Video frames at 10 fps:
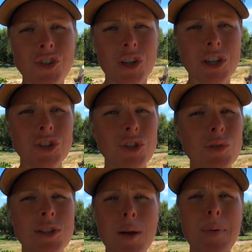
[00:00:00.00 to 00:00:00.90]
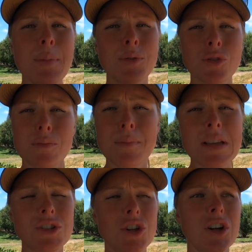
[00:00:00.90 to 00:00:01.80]
you can do. Some people do
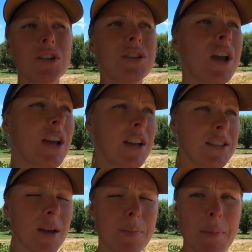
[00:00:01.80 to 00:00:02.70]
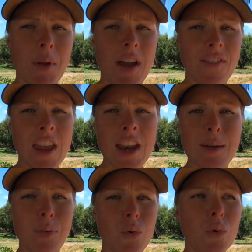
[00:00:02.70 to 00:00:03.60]
misters, some people have kiddie
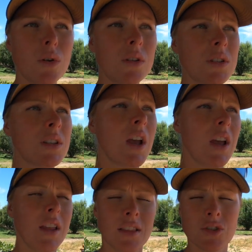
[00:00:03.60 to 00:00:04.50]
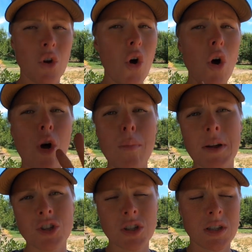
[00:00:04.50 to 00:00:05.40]
pools. There's a whole
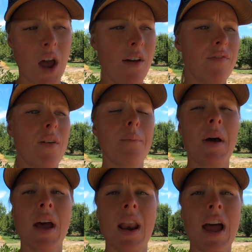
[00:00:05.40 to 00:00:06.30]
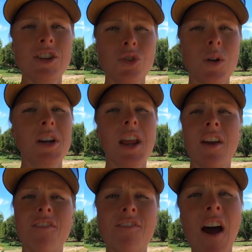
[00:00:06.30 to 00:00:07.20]
bunch of stuff, but I just wanted to
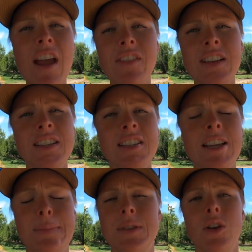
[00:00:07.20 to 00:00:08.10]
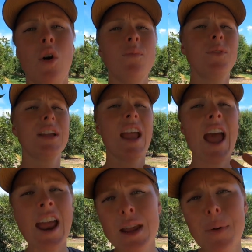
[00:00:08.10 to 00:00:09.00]
give 5 easy tips that hopefully
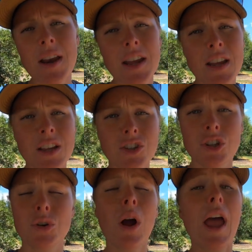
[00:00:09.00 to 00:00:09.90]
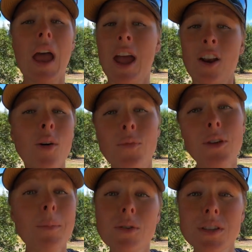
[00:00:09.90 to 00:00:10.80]
anybody can do, and
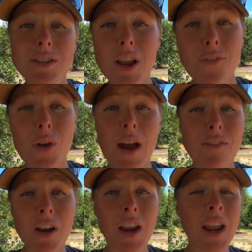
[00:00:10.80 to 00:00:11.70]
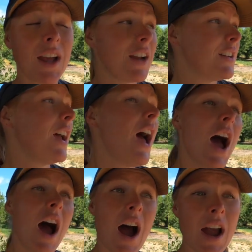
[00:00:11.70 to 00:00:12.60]
hopefully most of the stuff you have on hand.
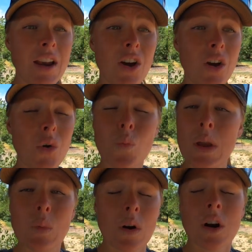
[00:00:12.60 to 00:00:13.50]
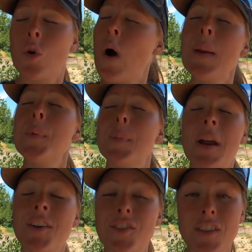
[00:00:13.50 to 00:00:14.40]
I know we weren't quite
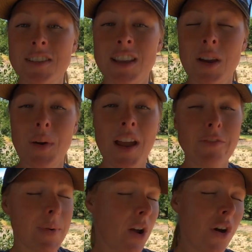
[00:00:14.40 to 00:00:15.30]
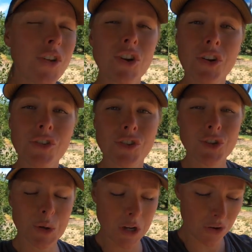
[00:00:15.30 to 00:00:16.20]
prepared for this heat wave, but all the girls are
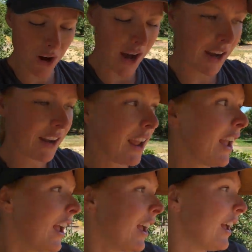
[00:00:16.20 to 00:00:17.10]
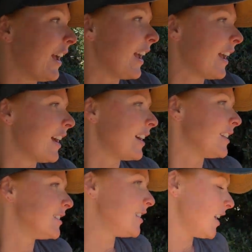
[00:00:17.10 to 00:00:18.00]
doing great, and